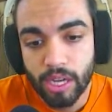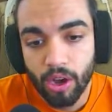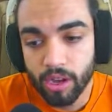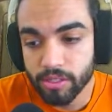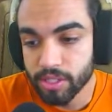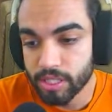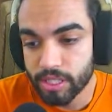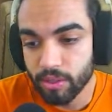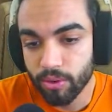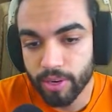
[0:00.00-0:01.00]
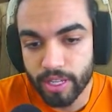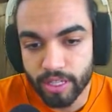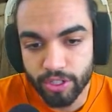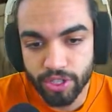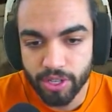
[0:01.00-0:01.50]
Honestly, already
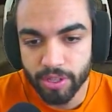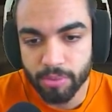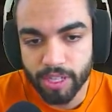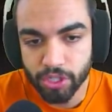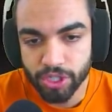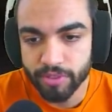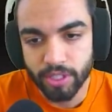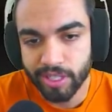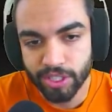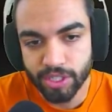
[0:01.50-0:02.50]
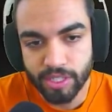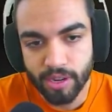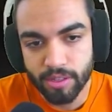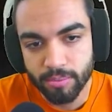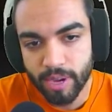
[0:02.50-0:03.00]
just hearing the Master Chief collection
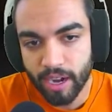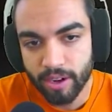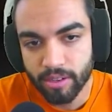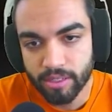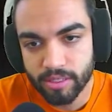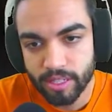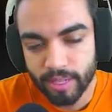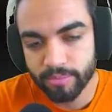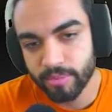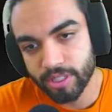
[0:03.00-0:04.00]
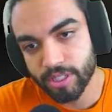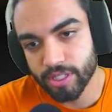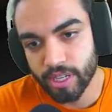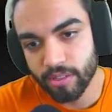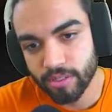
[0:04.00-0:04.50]
sound in the background in this game, it just
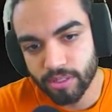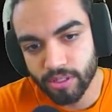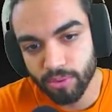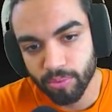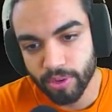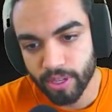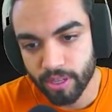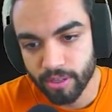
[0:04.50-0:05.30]
sounds so pretty.